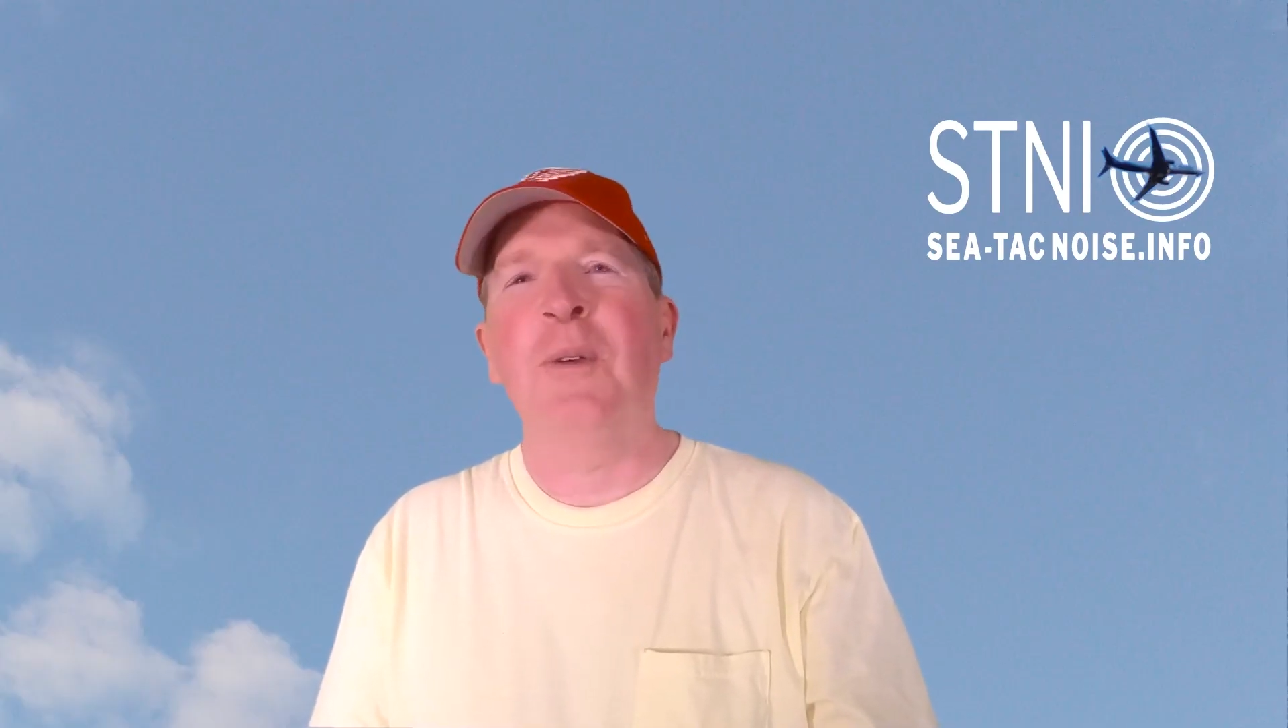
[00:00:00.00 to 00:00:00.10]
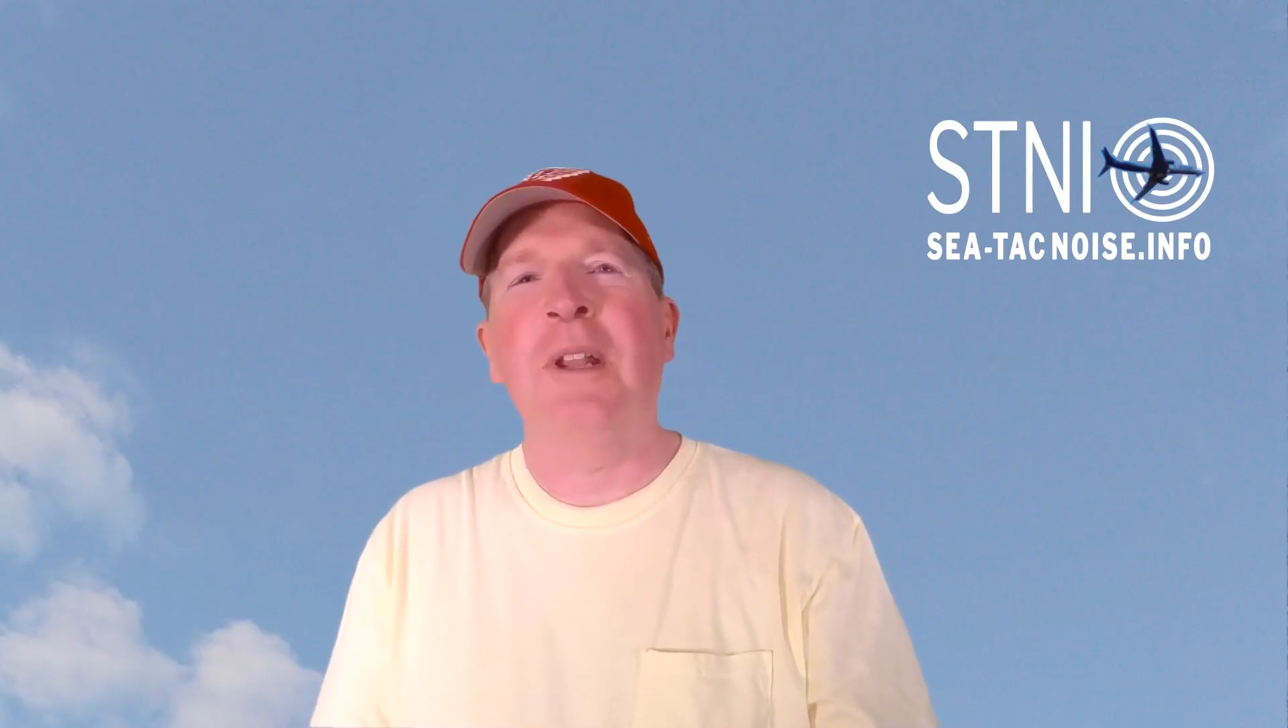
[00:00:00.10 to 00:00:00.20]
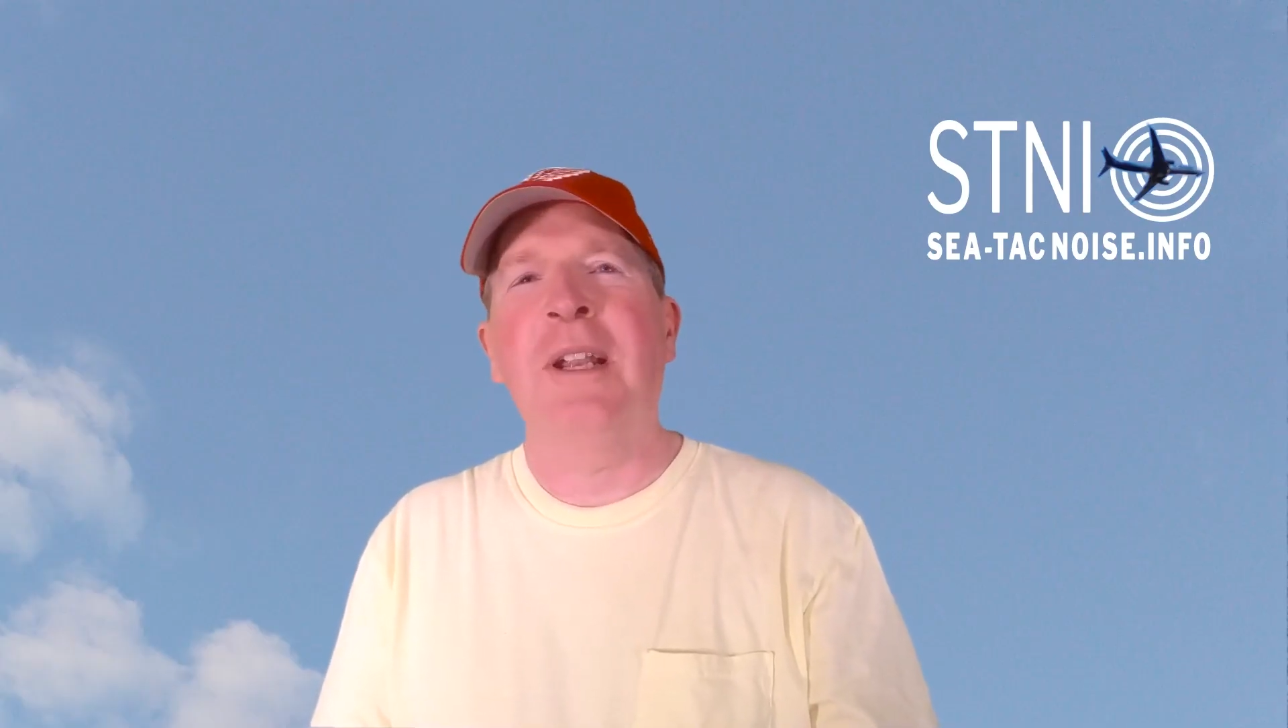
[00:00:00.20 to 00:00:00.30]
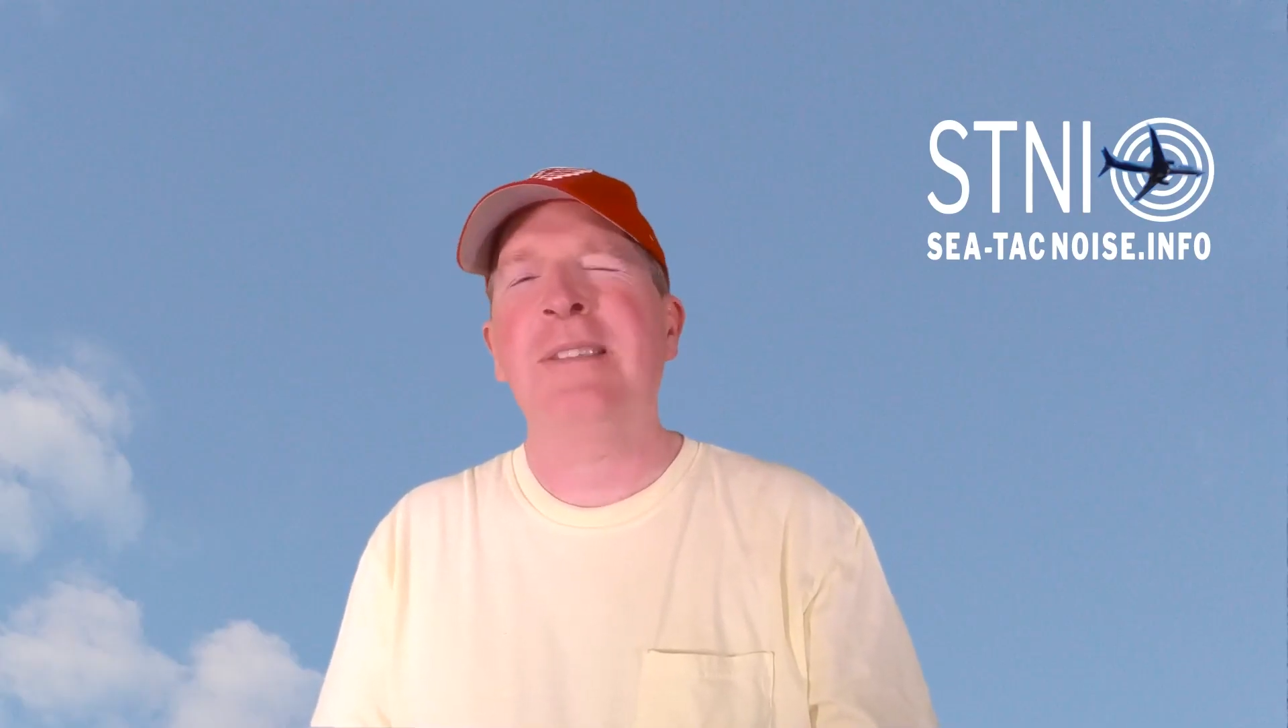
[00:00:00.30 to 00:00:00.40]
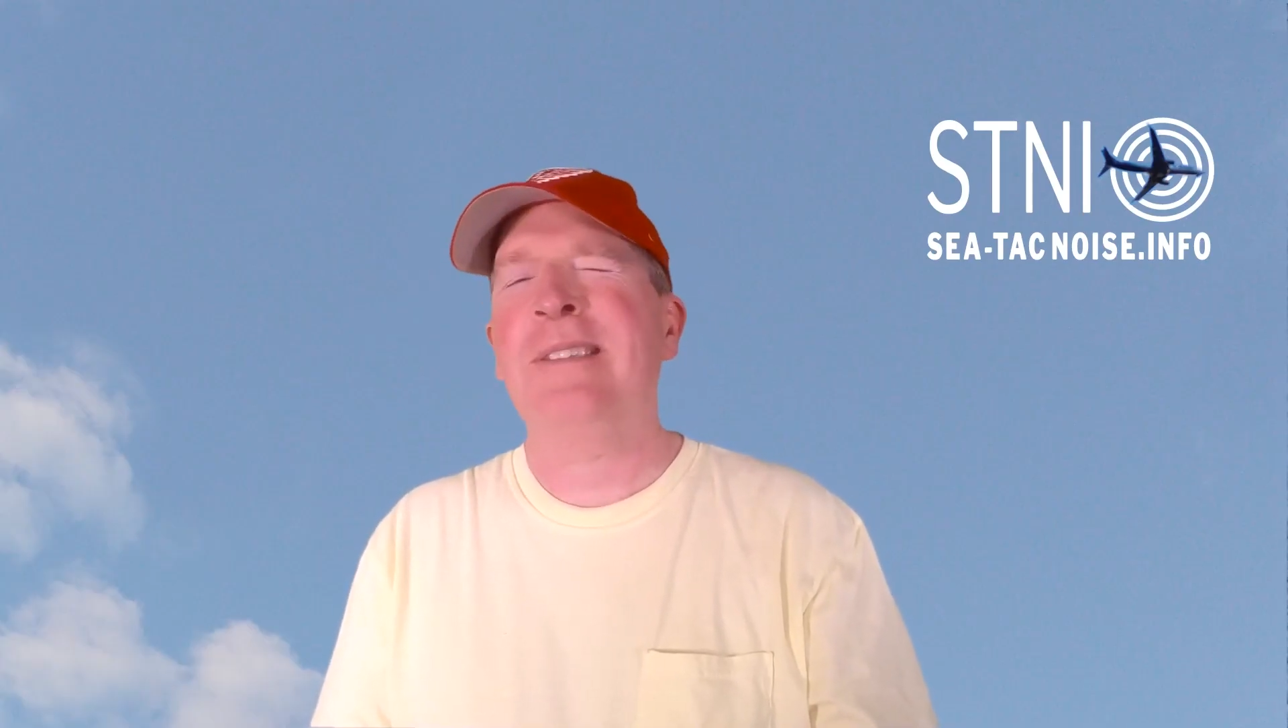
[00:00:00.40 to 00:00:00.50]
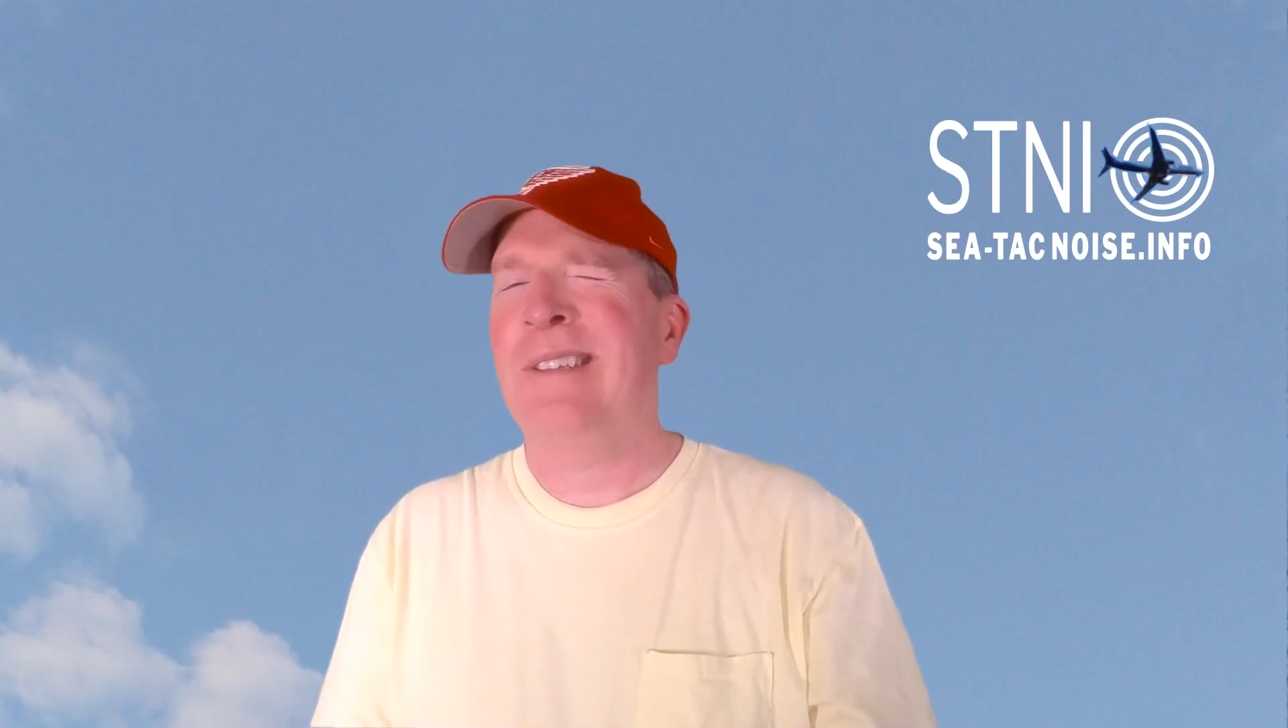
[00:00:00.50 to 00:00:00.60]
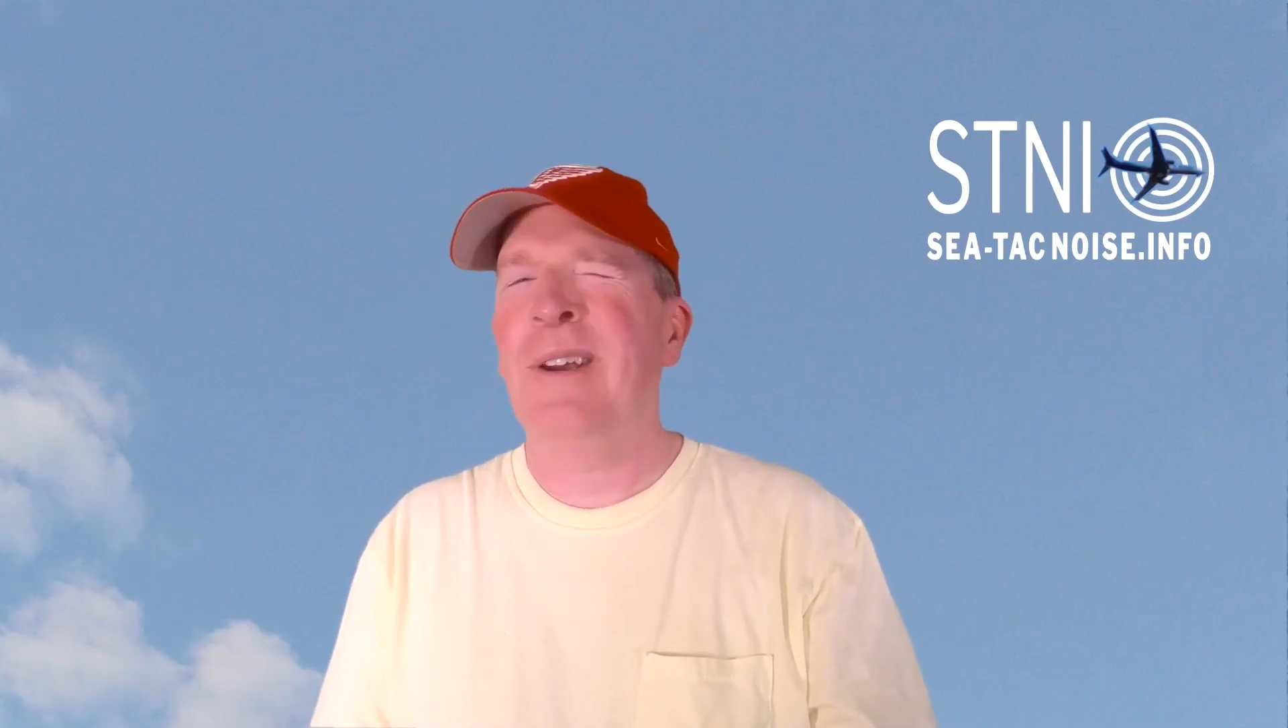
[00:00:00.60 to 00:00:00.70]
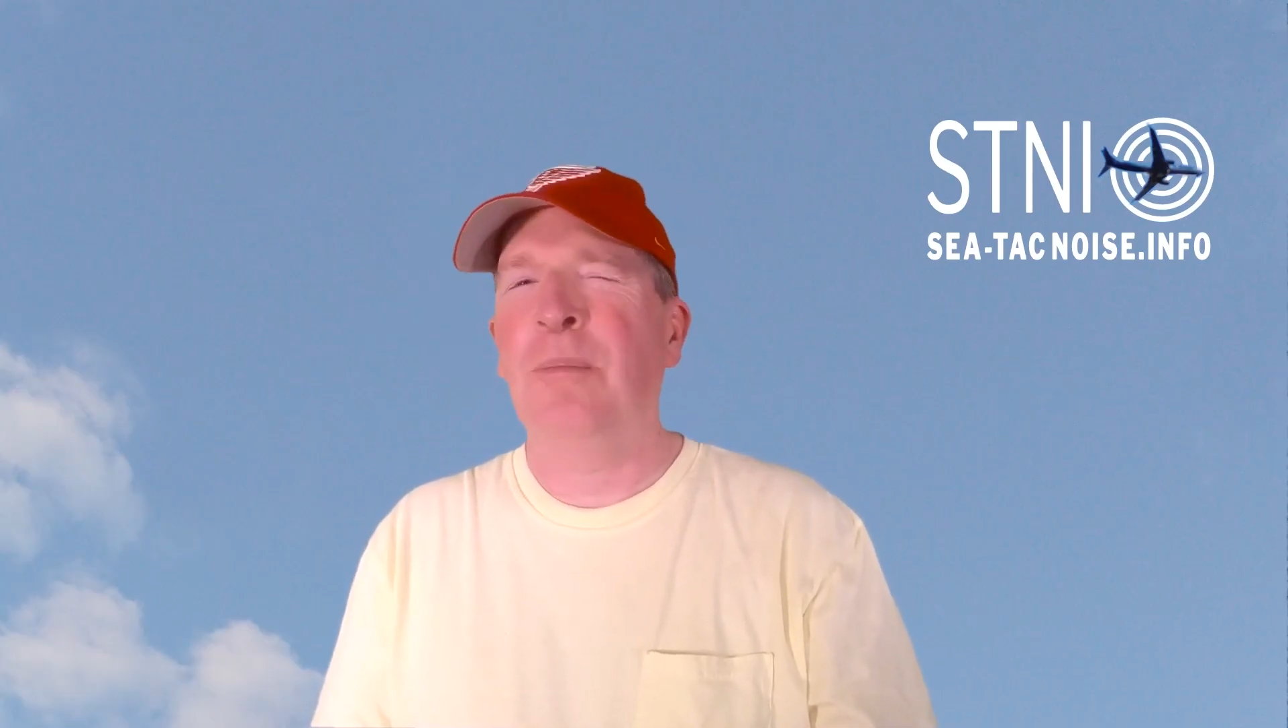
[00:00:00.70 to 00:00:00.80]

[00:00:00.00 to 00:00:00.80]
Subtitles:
that it's,